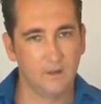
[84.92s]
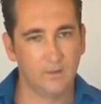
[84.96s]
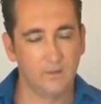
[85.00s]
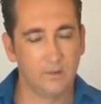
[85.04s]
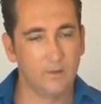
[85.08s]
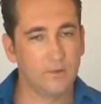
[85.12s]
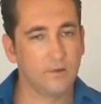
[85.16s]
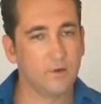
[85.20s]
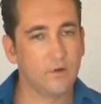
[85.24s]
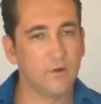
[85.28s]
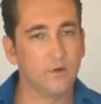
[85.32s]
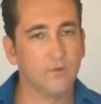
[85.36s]

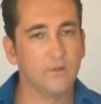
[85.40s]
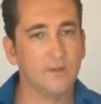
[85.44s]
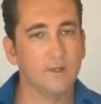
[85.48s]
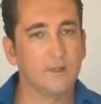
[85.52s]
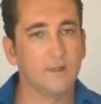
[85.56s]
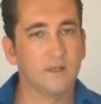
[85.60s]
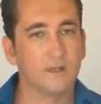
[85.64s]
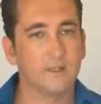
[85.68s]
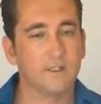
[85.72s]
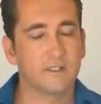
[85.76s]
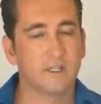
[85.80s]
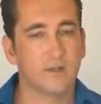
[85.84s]
We would all
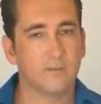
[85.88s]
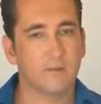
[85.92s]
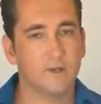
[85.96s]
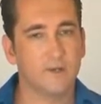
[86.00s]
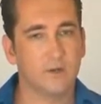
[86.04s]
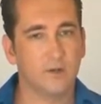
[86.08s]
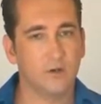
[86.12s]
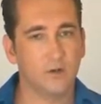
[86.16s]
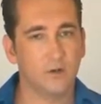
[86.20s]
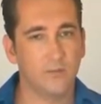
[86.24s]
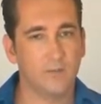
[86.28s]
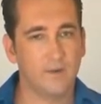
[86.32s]
realize that we
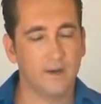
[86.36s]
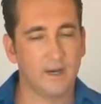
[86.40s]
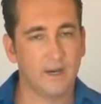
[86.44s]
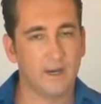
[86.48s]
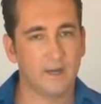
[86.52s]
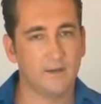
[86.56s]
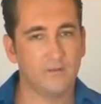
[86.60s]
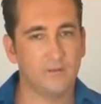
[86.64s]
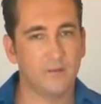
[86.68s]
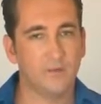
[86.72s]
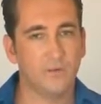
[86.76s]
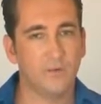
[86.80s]
are all
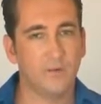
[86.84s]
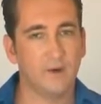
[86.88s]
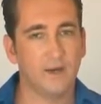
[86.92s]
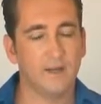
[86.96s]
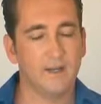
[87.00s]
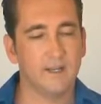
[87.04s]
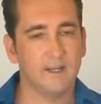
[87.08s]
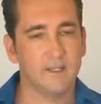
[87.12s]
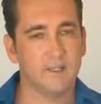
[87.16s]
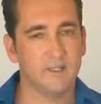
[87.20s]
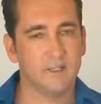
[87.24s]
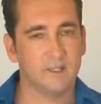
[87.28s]
part of the
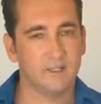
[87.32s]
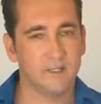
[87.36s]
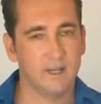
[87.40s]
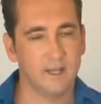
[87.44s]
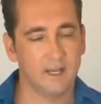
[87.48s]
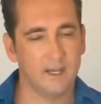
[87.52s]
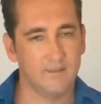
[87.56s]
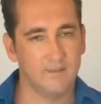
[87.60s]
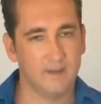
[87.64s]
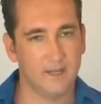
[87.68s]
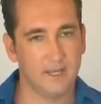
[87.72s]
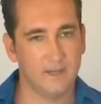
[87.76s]
one and
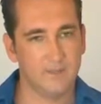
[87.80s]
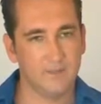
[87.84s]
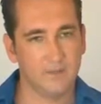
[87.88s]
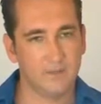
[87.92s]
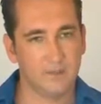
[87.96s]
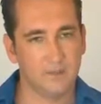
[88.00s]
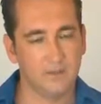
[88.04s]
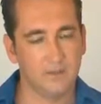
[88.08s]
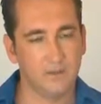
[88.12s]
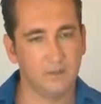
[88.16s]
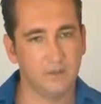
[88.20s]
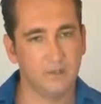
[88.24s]
same
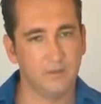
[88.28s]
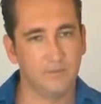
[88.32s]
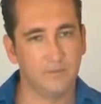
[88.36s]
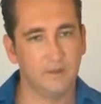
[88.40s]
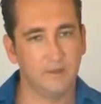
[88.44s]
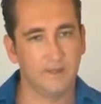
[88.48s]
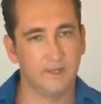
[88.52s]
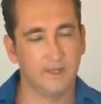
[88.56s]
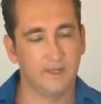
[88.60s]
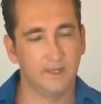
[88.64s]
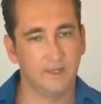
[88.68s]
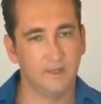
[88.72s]
absolute
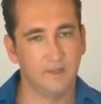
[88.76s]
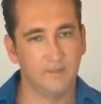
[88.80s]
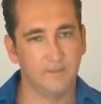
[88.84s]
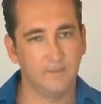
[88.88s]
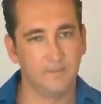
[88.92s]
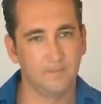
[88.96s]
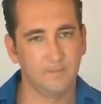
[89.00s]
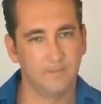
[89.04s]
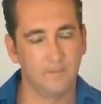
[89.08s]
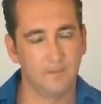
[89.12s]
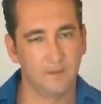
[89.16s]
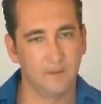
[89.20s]
being.
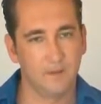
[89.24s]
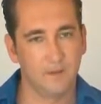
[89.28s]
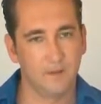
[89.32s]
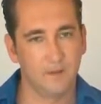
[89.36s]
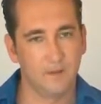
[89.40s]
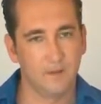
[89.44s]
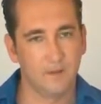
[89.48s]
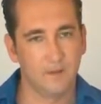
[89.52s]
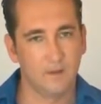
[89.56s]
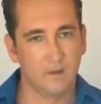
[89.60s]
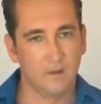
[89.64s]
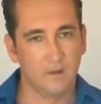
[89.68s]

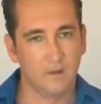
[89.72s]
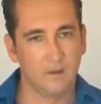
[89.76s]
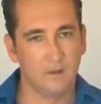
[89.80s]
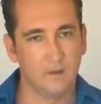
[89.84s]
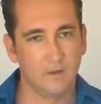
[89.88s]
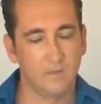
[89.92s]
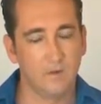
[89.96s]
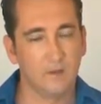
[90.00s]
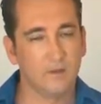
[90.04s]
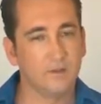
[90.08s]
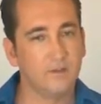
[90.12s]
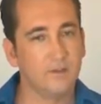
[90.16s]

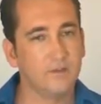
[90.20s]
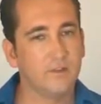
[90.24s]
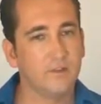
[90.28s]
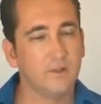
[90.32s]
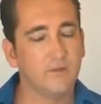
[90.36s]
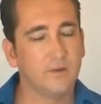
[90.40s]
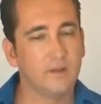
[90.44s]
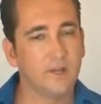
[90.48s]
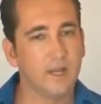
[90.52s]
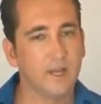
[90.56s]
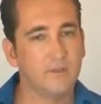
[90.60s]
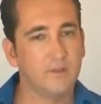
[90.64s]
What do you
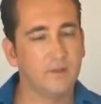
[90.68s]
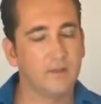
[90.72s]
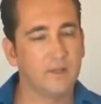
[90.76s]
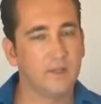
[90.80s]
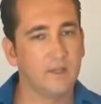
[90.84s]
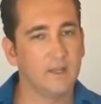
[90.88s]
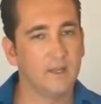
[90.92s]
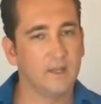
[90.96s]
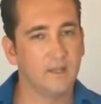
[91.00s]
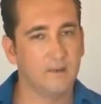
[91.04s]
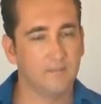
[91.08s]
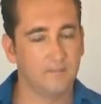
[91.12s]
think would happen
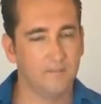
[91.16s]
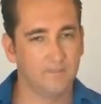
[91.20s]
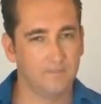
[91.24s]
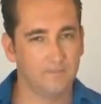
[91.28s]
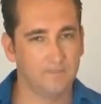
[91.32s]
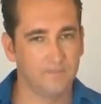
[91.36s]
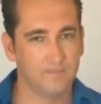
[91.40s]
then?